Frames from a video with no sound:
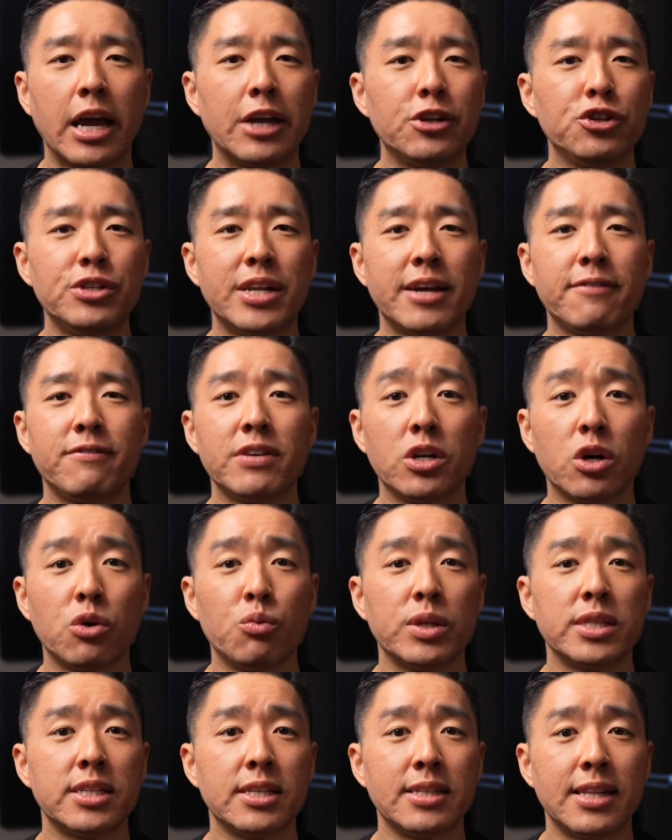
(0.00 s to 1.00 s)
and you never know
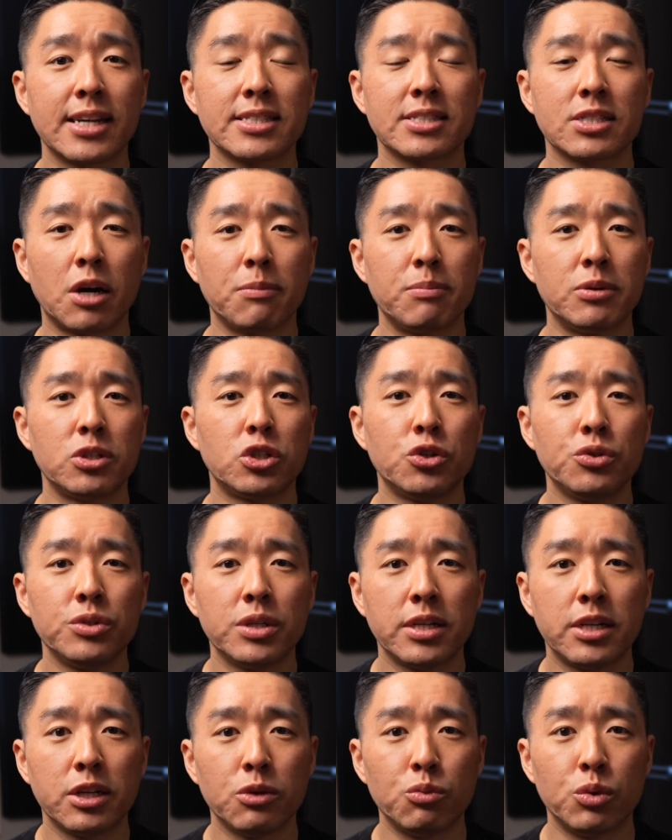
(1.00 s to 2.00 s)
when the next
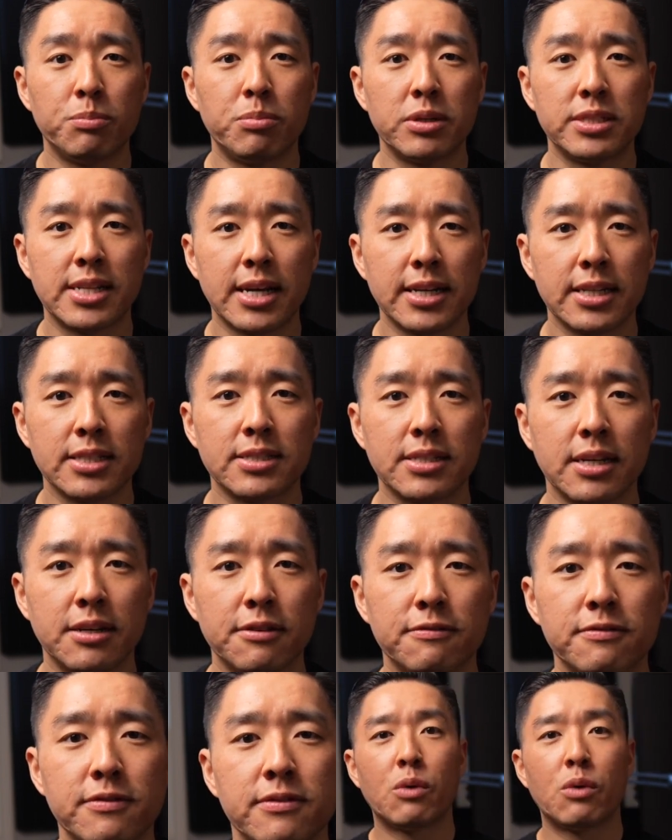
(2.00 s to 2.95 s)
opportunity will present itself.